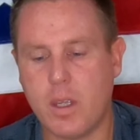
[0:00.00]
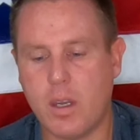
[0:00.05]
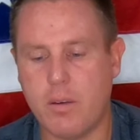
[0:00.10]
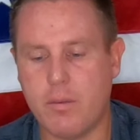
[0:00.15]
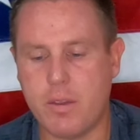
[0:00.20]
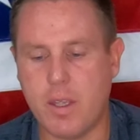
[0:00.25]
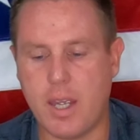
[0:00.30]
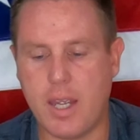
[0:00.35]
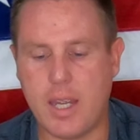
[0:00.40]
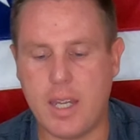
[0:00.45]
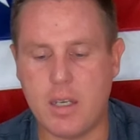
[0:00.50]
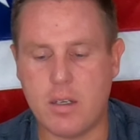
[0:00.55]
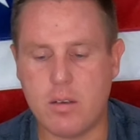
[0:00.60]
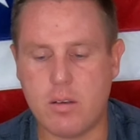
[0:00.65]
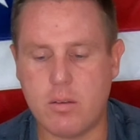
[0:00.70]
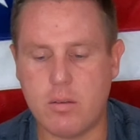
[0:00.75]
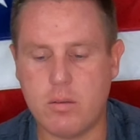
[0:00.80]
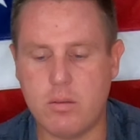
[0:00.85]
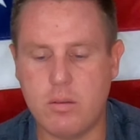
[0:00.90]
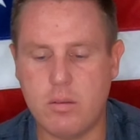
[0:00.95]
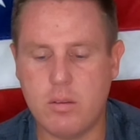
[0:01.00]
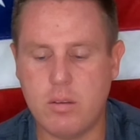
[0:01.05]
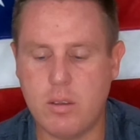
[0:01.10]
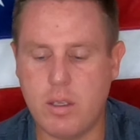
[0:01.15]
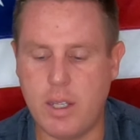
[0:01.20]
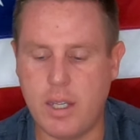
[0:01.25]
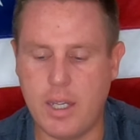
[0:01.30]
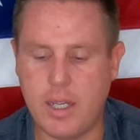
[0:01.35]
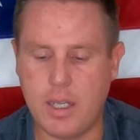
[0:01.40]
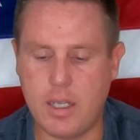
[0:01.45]
of the handle
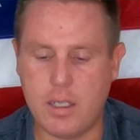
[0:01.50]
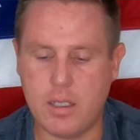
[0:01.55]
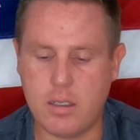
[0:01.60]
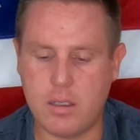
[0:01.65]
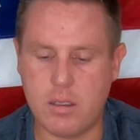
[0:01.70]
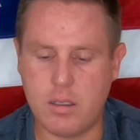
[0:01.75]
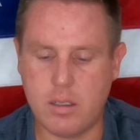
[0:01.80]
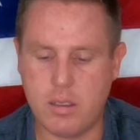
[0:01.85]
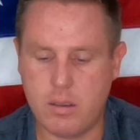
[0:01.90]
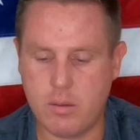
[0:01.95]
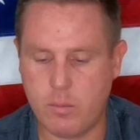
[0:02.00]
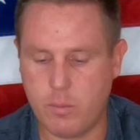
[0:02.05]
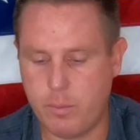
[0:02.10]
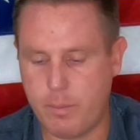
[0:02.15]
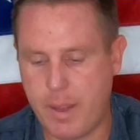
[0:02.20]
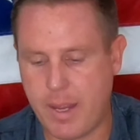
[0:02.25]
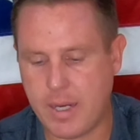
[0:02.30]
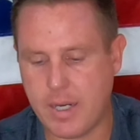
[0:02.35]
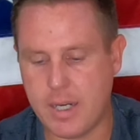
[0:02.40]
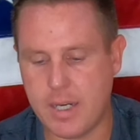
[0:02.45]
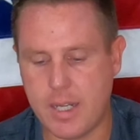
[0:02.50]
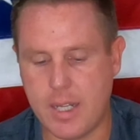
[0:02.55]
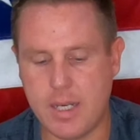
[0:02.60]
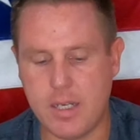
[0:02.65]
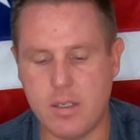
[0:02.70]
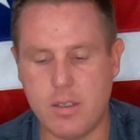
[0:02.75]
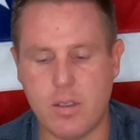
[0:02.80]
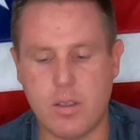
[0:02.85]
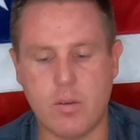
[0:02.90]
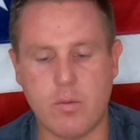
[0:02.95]
and made it
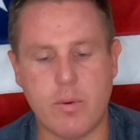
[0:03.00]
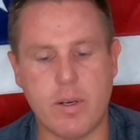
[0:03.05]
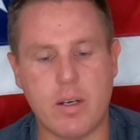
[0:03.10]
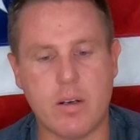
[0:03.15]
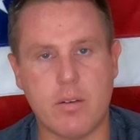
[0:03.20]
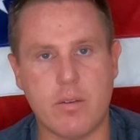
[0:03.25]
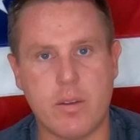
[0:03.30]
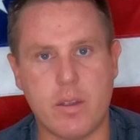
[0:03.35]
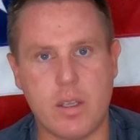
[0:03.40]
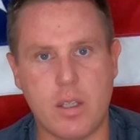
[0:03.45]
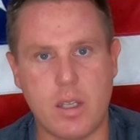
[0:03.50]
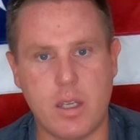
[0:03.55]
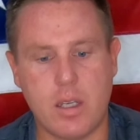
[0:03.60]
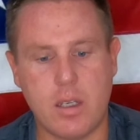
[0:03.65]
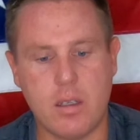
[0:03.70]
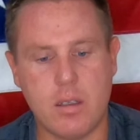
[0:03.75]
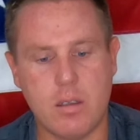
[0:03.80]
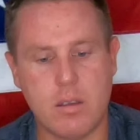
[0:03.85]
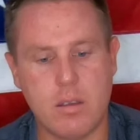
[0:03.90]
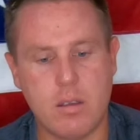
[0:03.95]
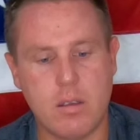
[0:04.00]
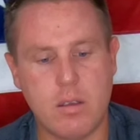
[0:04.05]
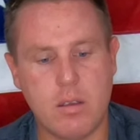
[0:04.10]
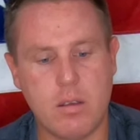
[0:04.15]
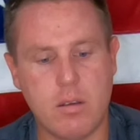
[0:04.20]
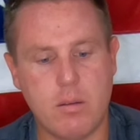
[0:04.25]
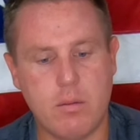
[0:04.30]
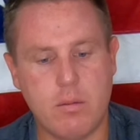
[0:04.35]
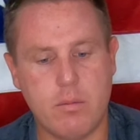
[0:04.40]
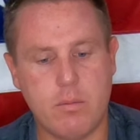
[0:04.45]
into the rear of the
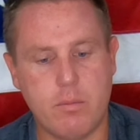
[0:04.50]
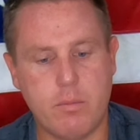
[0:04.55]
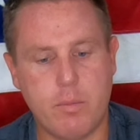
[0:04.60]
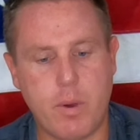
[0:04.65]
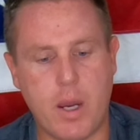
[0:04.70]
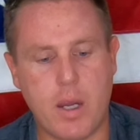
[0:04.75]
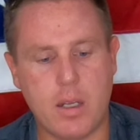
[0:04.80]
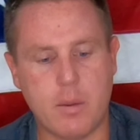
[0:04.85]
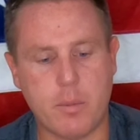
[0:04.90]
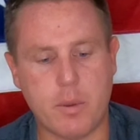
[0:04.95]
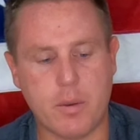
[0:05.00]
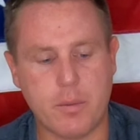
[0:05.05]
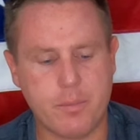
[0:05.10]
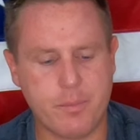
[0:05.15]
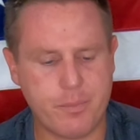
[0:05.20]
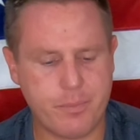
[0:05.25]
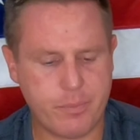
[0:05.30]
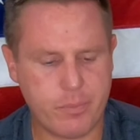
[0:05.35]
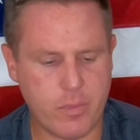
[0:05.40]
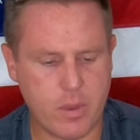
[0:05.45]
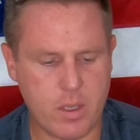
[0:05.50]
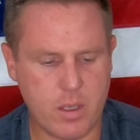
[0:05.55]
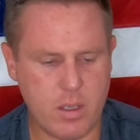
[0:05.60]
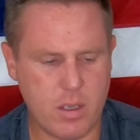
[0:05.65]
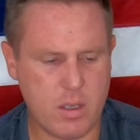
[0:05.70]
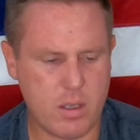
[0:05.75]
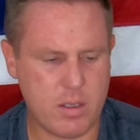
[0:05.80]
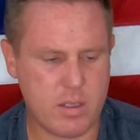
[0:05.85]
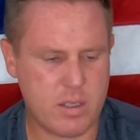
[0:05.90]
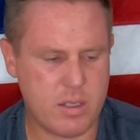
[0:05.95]
polymer.
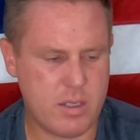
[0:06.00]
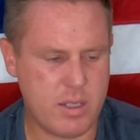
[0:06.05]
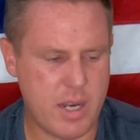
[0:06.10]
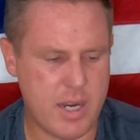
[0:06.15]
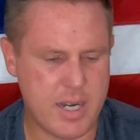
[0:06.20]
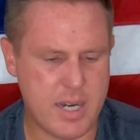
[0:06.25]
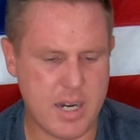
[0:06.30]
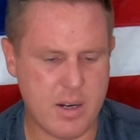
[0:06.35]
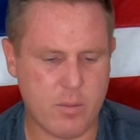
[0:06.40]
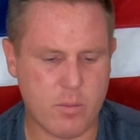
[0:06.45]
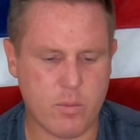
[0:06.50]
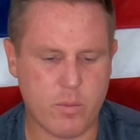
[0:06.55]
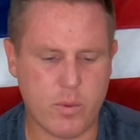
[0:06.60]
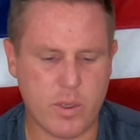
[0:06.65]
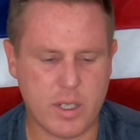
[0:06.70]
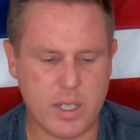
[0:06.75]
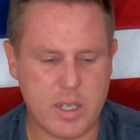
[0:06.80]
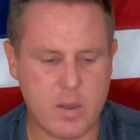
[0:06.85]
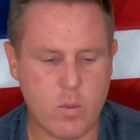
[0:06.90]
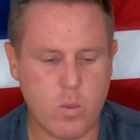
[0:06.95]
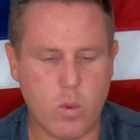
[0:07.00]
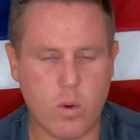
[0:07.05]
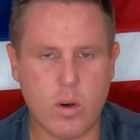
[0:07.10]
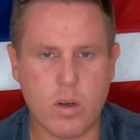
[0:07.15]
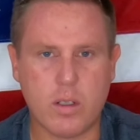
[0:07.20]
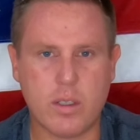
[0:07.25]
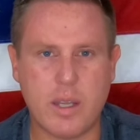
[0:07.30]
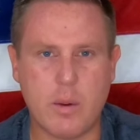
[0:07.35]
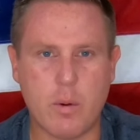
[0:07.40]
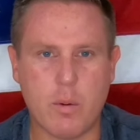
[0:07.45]
They didn't really
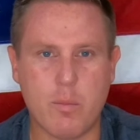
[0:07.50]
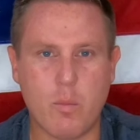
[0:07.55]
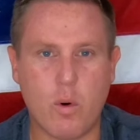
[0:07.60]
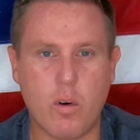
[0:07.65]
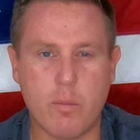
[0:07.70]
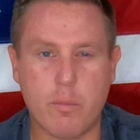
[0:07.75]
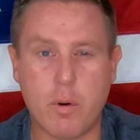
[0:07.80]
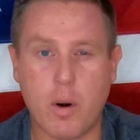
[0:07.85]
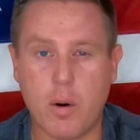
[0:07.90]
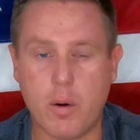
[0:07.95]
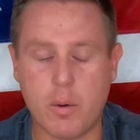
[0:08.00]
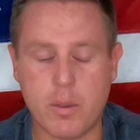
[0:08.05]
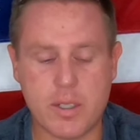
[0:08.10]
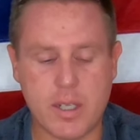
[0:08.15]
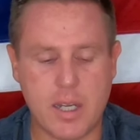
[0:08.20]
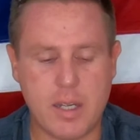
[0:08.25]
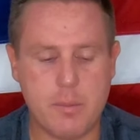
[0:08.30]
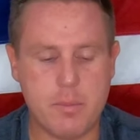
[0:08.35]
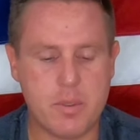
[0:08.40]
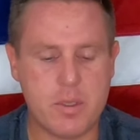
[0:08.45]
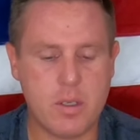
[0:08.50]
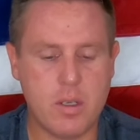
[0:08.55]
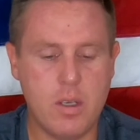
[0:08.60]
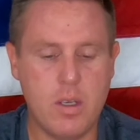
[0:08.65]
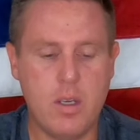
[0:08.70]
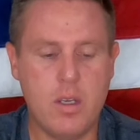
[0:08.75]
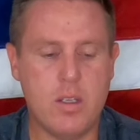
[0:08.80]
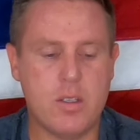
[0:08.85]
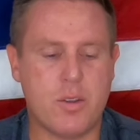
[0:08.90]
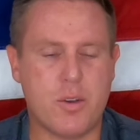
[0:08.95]
work. They were more prototypes.
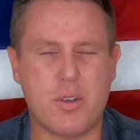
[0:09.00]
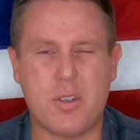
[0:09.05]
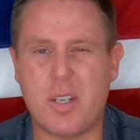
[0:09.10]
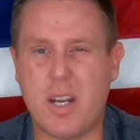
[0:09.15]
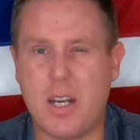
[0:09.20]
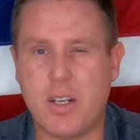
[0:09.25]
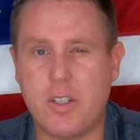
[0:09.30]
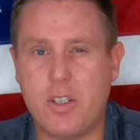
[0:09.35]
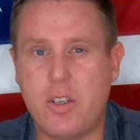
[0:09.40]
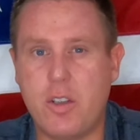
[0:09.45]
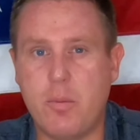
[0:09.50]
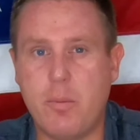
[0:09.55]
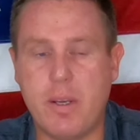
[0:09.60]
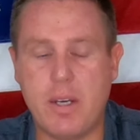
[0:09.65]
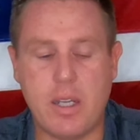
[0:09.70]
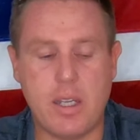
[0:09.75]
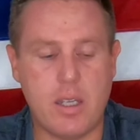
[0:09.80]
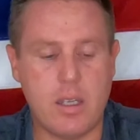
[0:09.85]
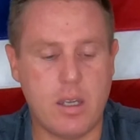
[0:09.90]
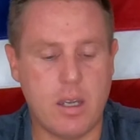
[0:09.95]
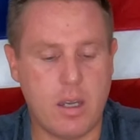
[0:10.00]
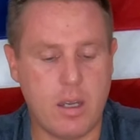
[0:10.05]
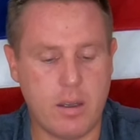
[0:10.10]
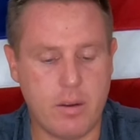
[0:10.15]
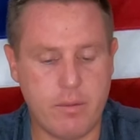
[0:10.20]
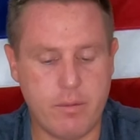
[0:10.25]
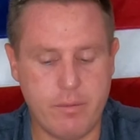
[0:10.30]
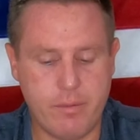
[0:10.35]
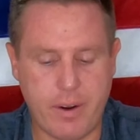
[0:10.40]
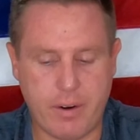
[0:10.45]
So there's not too many
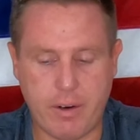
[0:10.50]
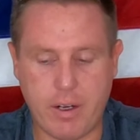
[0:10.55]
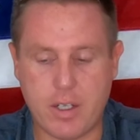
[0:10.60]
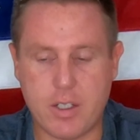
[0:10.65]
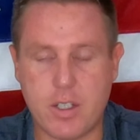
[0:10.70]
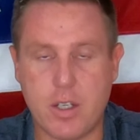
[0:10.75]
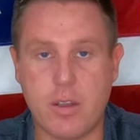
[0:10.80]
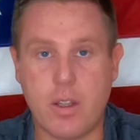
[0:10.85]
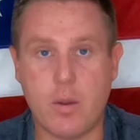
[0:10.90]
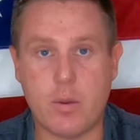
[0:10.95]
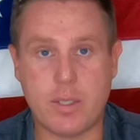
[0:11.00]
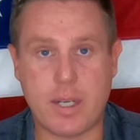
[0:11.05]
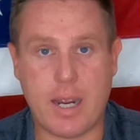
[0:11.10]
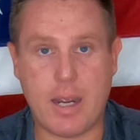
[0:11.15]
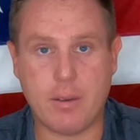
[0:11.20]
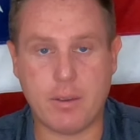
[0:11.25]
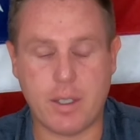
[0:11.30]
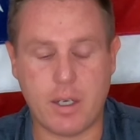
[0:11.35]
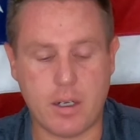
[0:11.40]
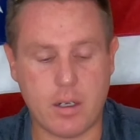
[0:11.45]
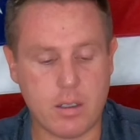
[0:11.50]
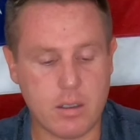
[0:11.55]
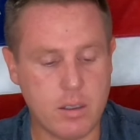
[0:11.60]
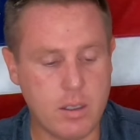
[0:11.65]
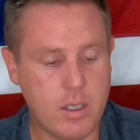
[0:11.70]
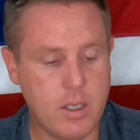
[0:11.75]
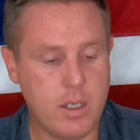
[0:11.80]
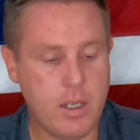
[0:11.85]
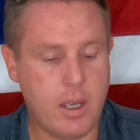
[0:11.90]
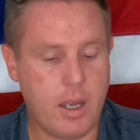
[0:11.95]
variants of those out there
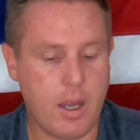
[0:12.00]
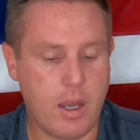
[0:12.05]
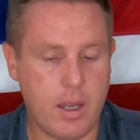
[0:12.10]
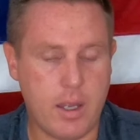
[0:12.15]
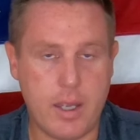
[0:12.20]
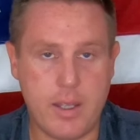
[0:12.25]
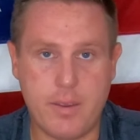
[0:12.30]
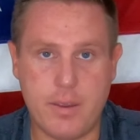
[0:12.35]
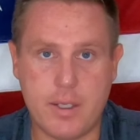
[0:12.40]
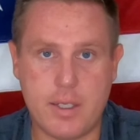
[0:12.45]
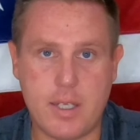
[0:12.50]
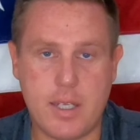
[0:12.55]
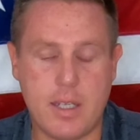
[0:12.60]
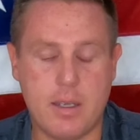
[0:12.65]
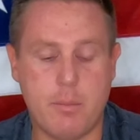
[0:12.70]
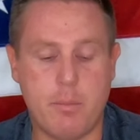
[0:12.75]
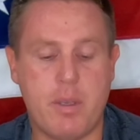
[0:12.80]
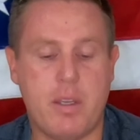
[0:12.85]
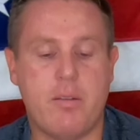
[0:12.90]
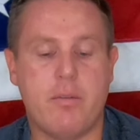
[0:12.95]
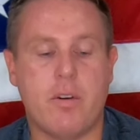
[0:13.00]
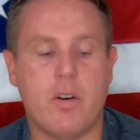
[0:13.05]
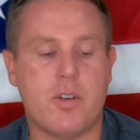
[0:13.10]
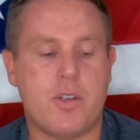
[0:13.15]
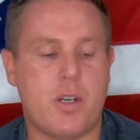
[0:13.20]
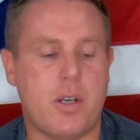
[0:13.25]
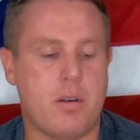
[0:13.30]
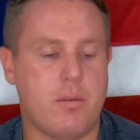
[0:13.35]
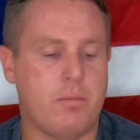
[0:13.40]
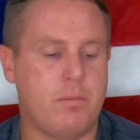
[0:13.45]
in the TMP
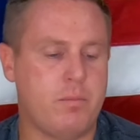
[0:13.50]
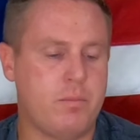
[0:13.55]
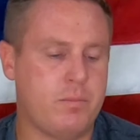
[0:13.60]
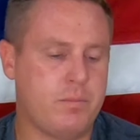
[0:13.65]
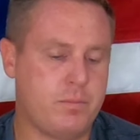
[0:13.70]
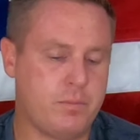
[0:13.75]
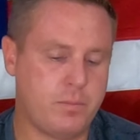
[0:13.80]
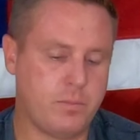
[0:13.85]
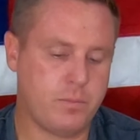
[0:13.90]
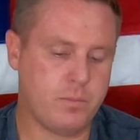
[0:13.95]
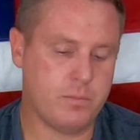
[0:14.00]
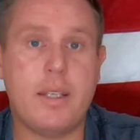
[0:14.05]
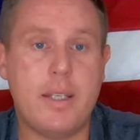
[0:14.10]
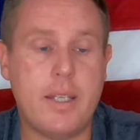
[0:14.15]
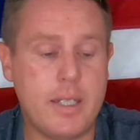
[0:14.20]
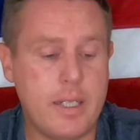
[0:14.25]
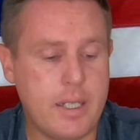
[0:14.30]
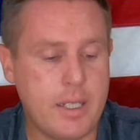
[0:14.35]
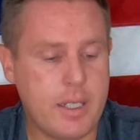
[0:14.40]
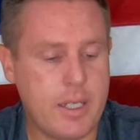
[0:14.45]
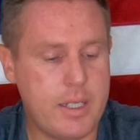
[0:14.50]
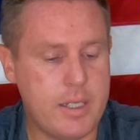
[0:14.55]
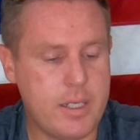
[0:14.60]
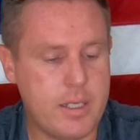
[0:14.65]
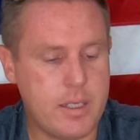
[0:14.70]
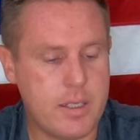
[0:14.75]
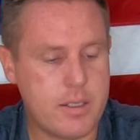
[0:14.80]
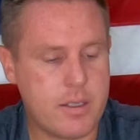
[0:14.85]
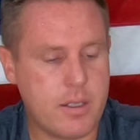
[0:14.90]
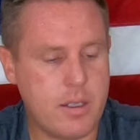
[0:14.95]
version. Getting
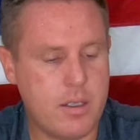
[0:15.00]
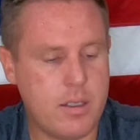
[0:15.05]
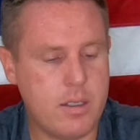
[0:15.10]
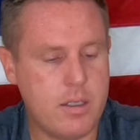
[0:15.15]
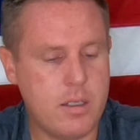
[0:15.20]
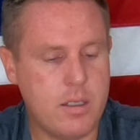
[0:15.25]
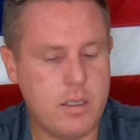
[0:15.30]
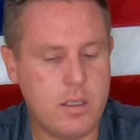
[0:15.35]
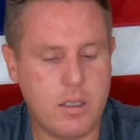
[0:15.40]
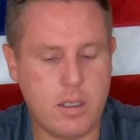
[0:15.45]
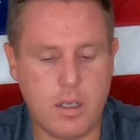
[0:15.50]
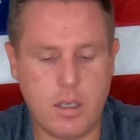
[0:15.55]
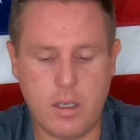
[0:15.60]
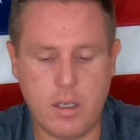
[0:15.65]
into this gun,